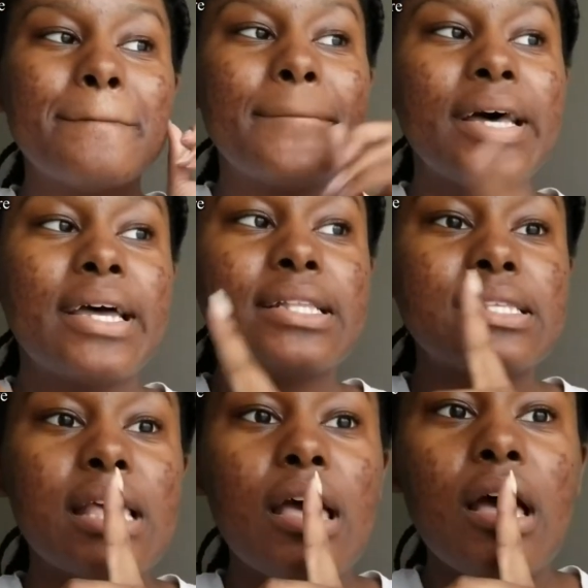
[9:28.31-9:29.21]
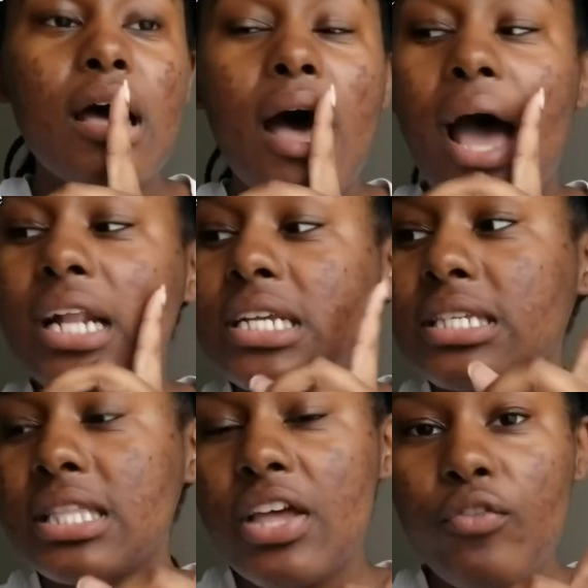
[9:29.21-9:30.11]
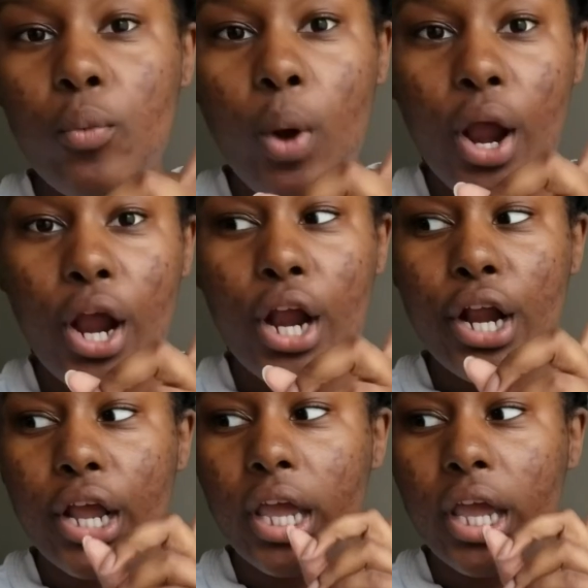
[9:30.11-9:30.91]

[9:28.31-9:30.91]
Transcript: But I just left work.